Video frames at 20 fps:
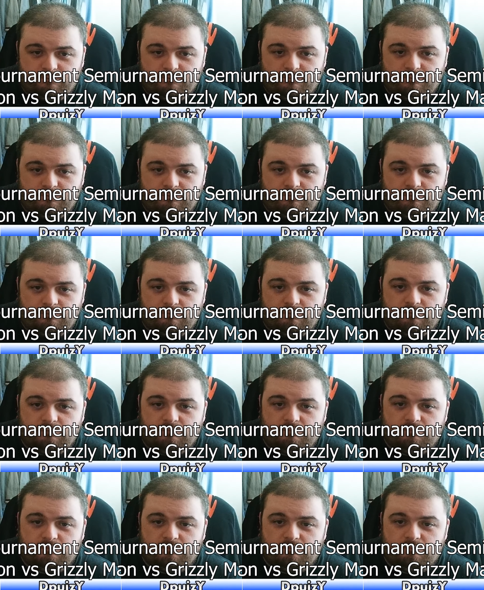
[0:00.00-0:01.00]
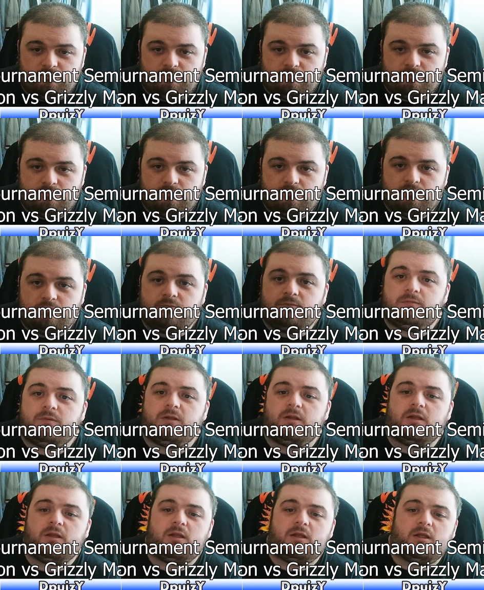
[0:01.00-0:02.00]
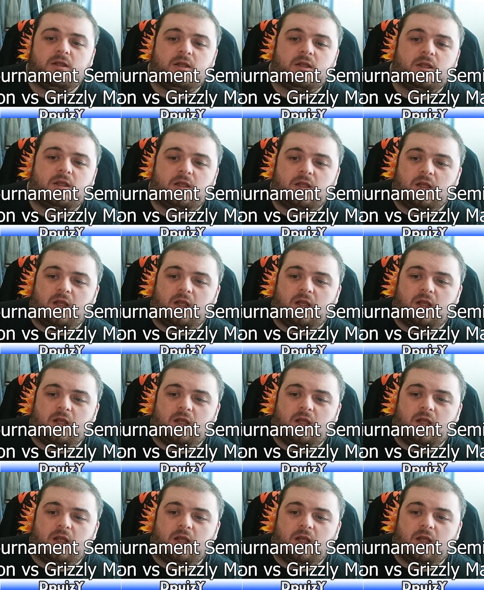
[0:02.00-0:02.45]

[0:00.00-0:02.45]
No one is speaking in this clip.